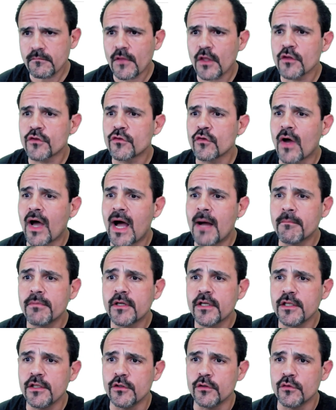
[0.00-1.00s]
So I'm
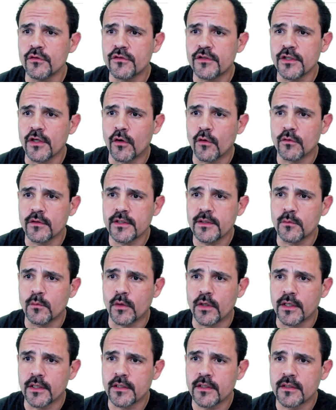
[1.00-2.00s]
going to use the only
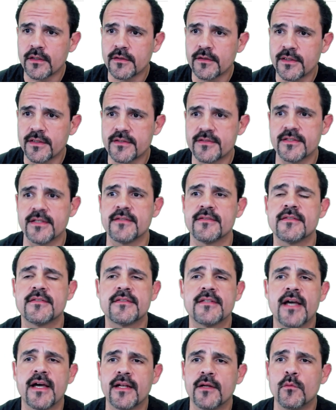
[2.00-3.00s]
one that says the
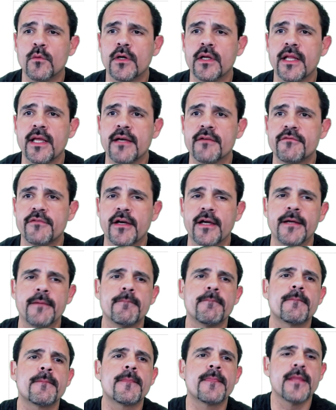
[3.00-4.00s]
sine of 1/2 A.
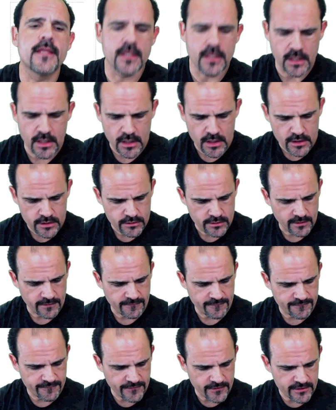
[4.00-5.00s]
So the
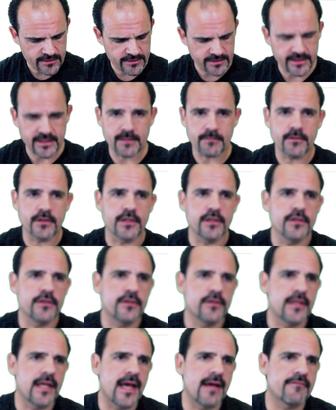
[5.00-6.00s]
first thing I'm
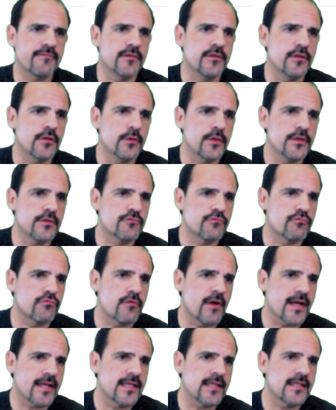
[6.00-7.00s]
going to have to do is
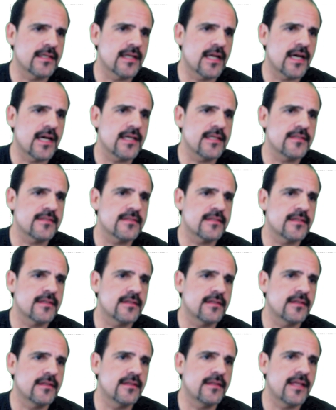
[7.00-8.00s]
recognize
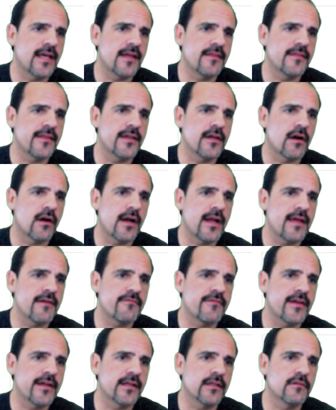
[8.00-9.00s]
that they are
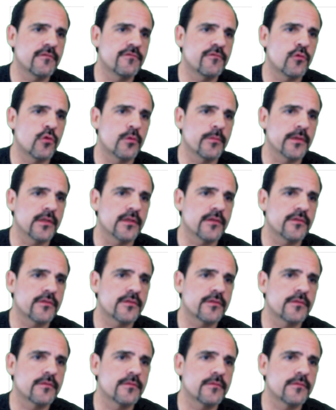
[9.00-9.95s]
half angle formulas.